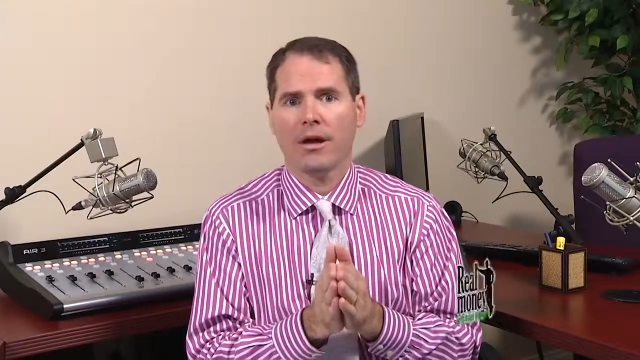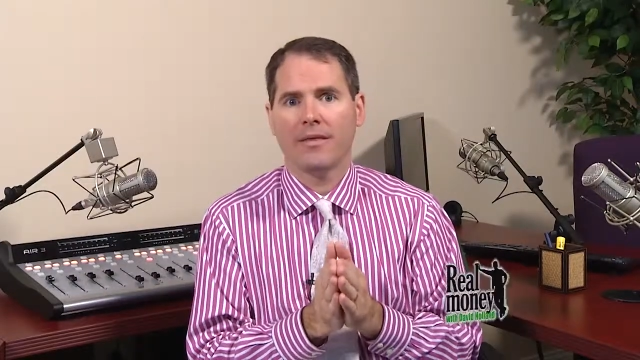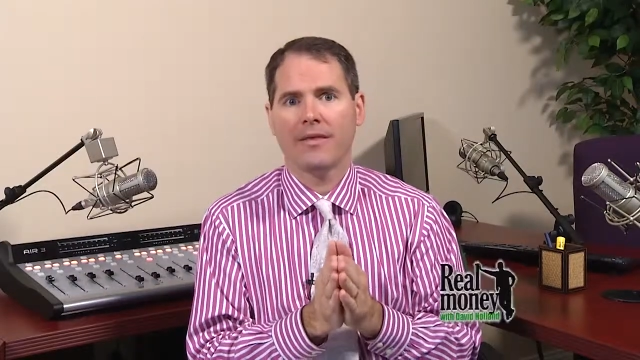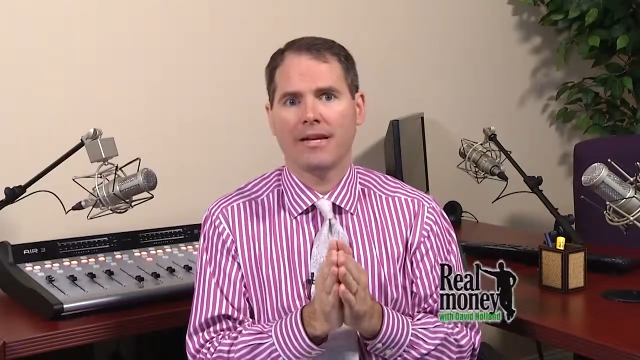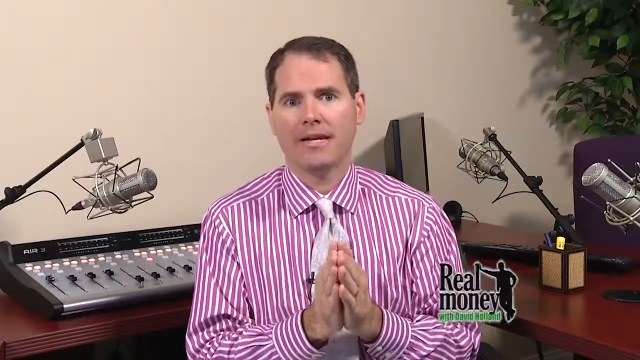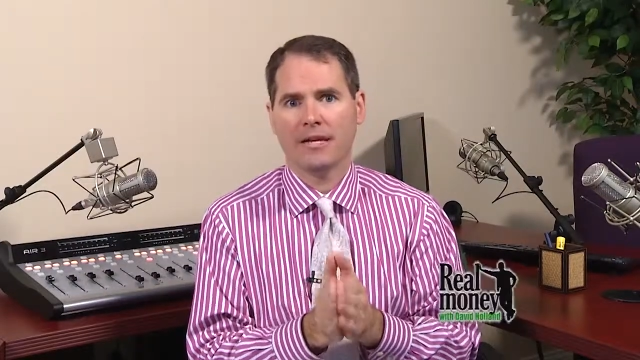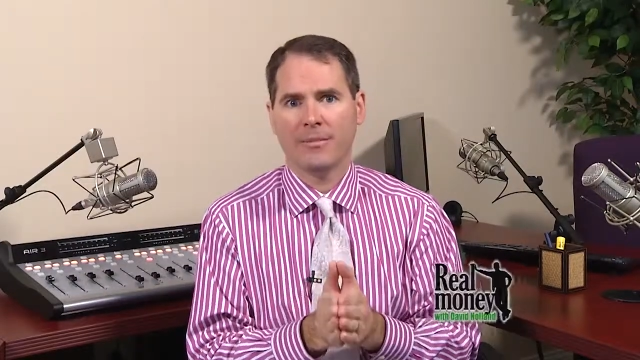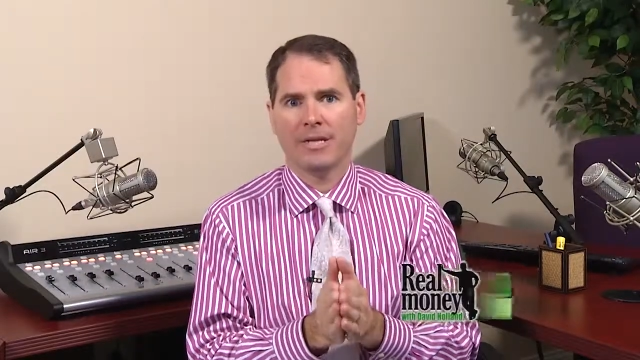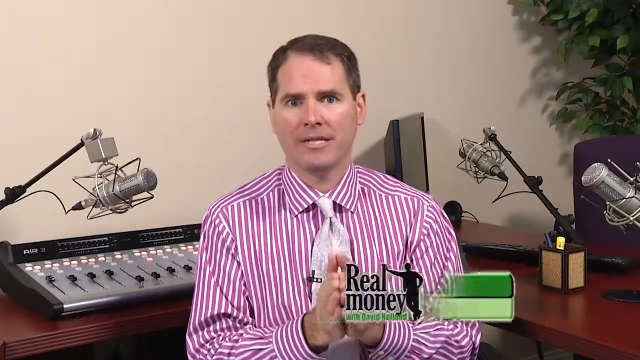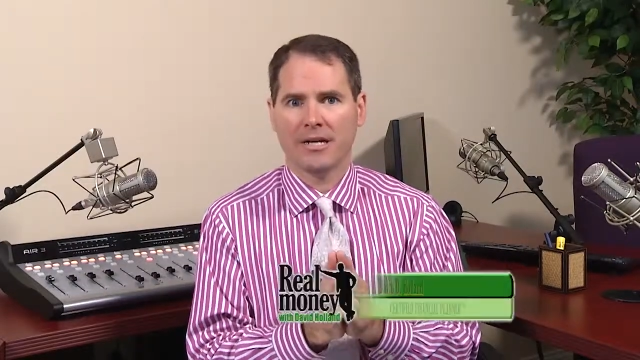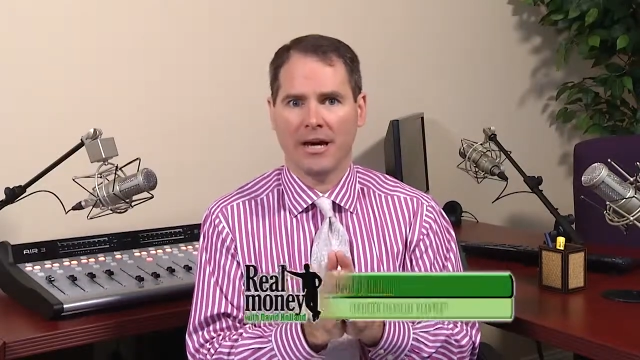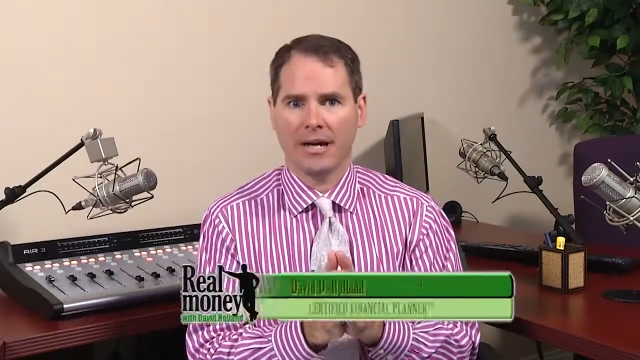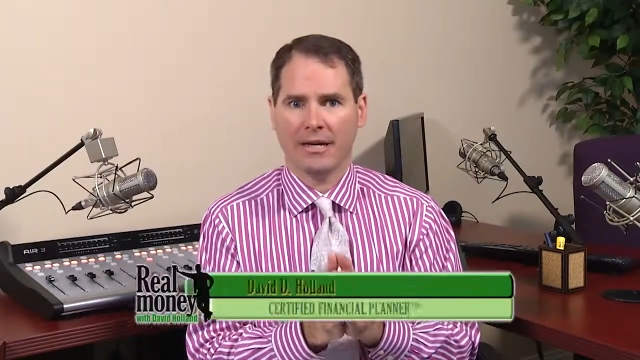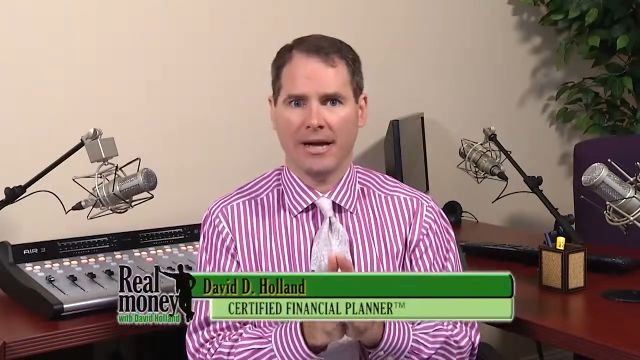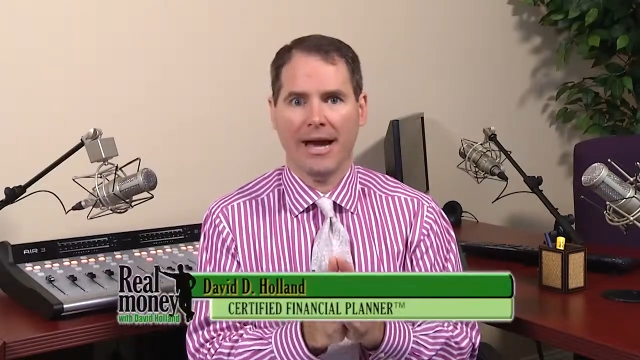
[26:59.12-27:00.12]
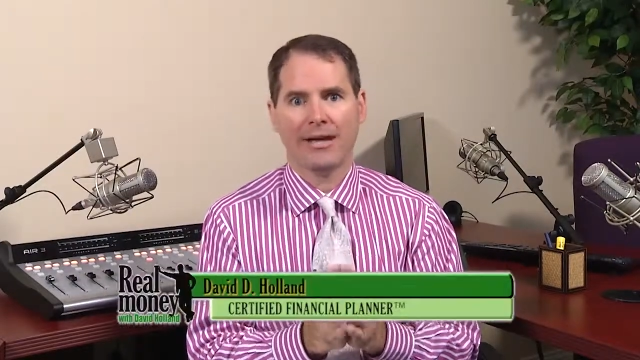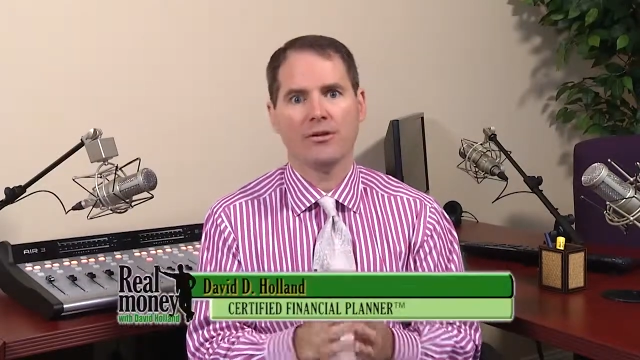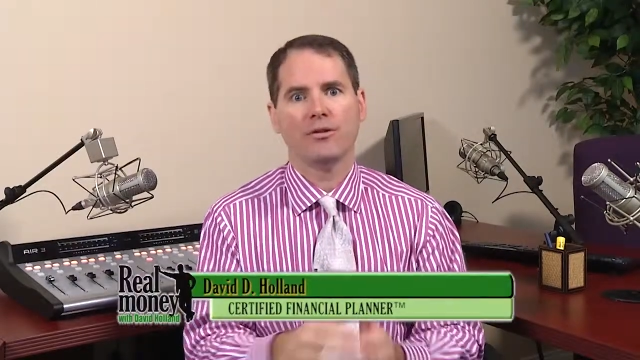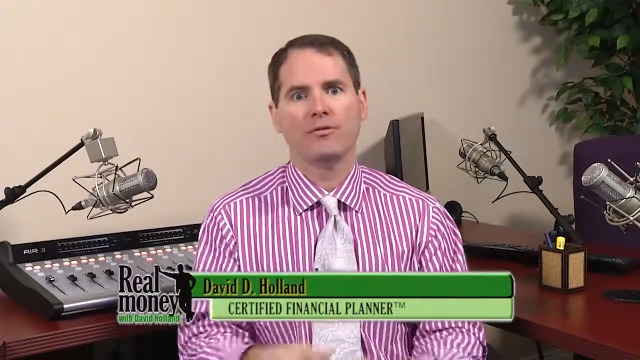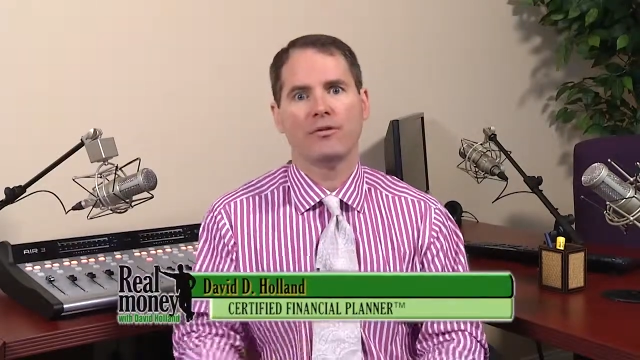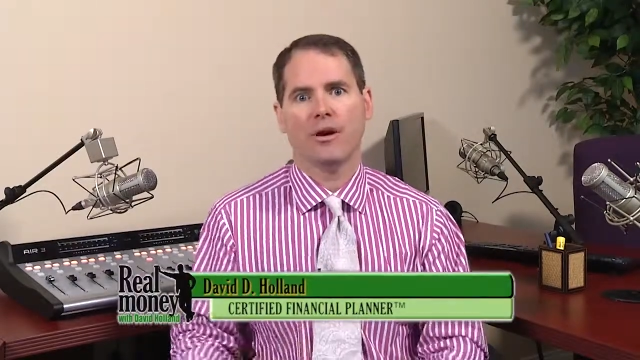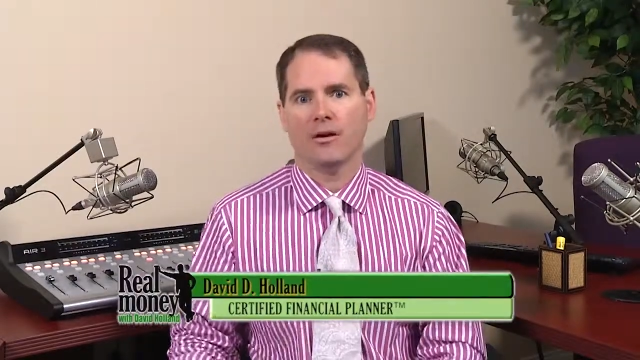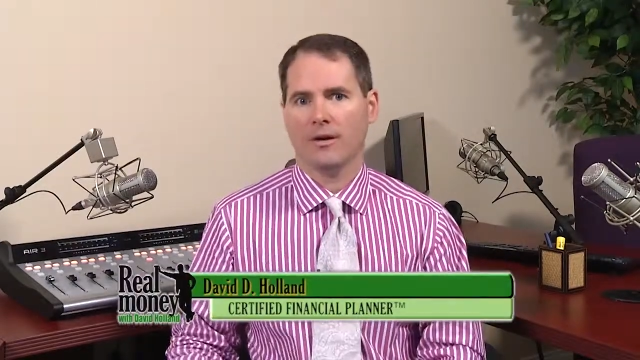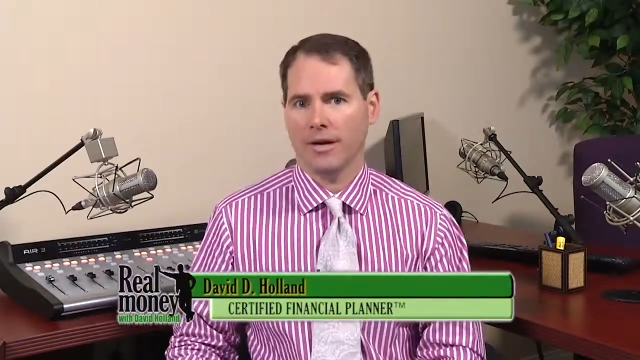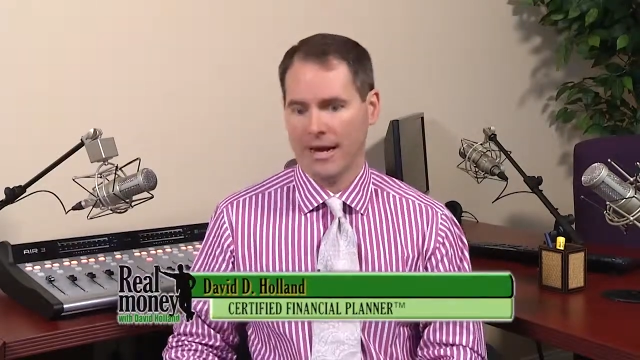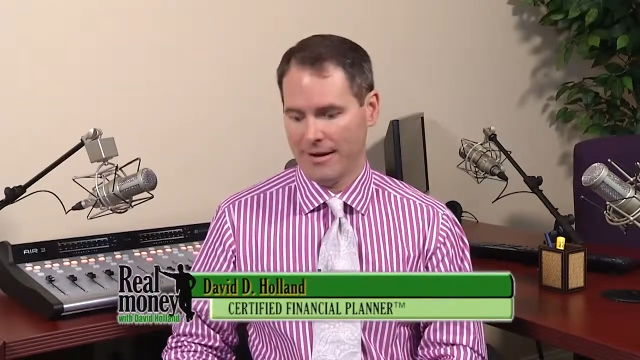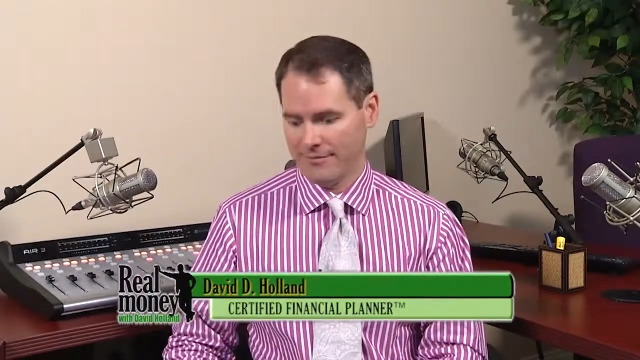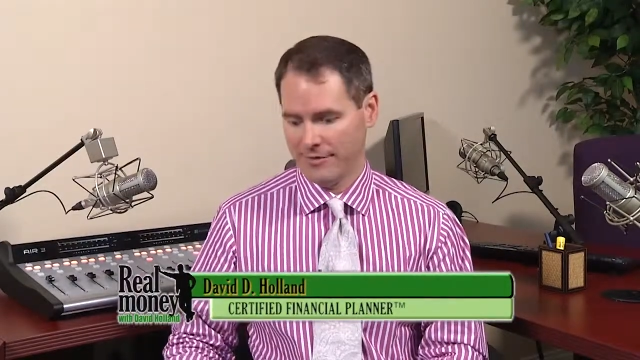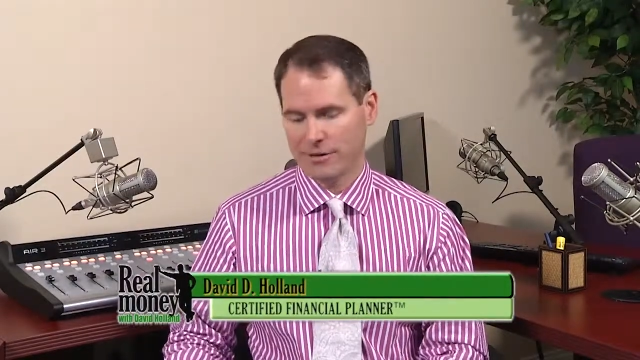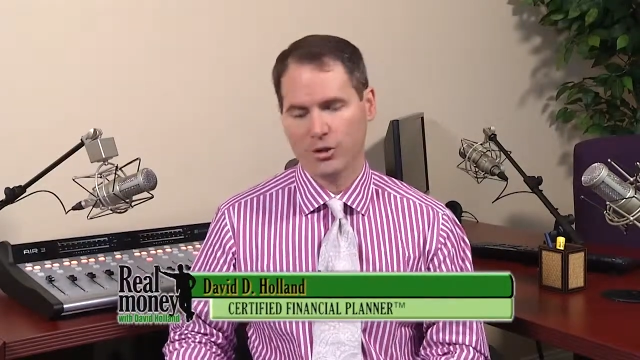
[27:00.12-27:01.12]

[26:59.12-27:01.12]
that need to be done, and you don't have the